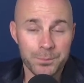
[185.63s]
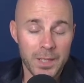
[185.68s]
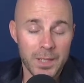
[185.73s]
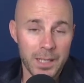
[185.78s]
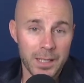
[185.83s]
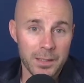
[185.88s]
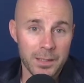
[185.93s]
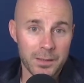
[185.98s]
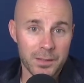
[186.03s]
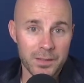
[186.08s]

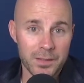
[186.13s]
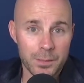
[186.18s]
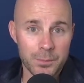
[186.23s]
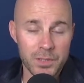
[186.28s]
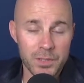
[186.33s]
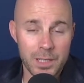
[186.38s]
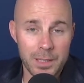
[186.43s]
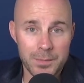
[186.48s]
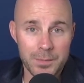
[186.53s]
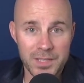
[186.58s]
And
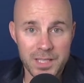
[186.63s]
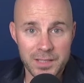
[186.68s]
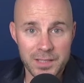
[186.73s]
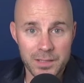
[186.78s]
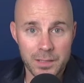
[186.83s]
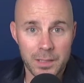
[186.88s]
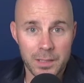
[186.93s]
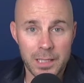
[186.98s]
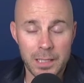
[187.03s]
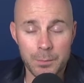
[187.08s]
sometimes there's
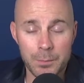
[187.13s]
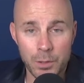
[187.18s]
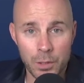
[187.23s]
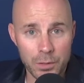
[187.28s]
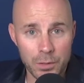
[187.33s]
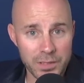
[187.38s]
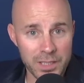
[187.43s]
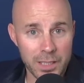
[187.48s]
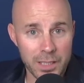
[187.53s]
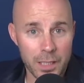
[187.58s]
certain
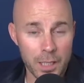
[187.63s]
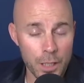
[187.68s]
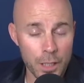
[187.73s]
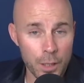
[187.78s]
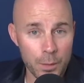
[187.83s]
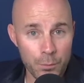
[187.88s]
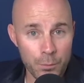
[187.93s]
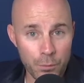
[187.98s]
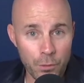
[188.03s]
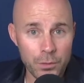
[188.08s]
hypnotic
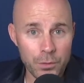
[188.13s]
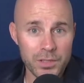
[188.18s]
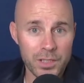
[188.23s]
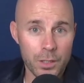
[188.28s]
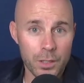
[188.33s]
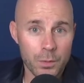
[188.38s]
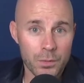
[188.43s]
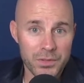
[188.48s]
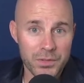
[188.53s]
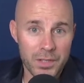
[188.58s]

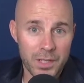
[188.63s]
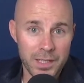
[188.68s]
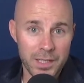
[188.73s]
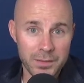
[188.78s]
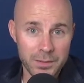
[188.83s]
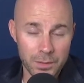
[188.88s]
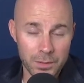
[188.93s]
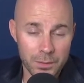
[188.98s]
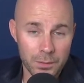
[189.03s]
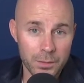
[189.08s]
protocols that I
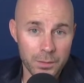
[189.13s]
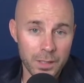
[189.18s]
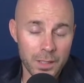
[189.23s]
do